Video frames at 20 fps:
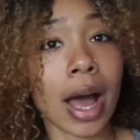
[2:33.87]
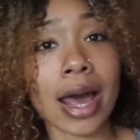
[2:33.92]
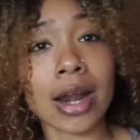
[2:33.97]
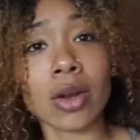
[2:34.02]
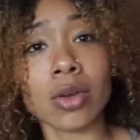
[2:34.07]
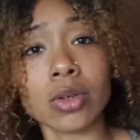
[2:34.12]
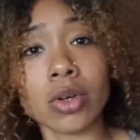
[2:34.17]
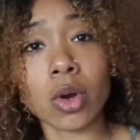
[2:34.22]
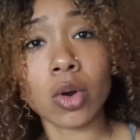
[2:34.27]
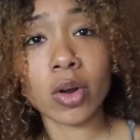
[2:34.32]
I
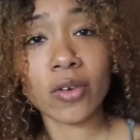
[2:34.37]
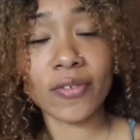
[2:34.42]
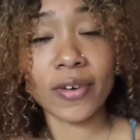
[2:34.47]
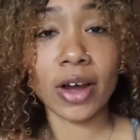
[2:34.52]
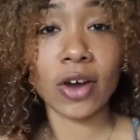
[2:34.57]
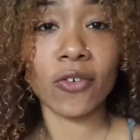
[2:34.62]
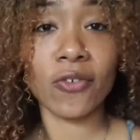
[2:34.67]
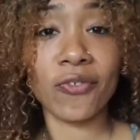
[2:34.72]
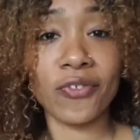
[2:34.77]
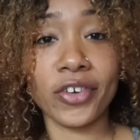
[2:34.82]
don't know if
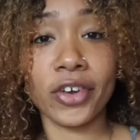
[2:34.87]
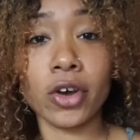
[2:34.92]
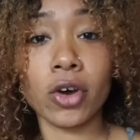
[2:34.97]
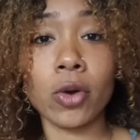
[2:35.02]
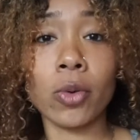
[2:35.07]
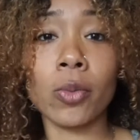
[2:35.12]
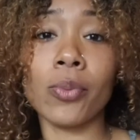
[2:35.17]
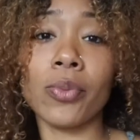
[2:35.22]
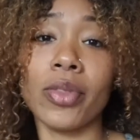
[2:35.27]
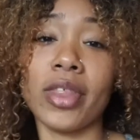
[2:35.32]
I'll
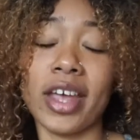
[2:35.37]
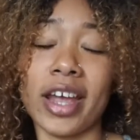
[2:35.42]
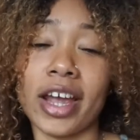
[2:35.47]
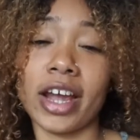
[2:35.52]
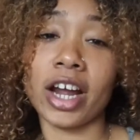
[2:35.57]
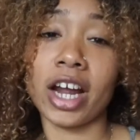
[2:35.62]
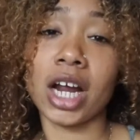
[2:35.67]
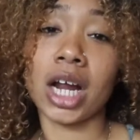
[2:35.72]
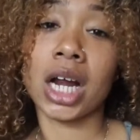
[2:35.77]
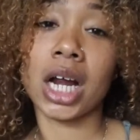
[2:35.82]
film
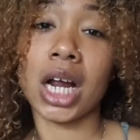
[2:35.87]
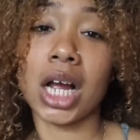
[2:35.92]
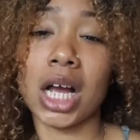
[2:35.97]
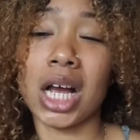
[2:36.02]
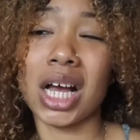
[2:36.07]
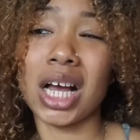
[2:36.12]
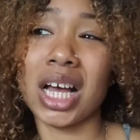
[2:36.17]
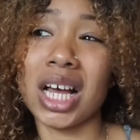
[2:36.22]
there.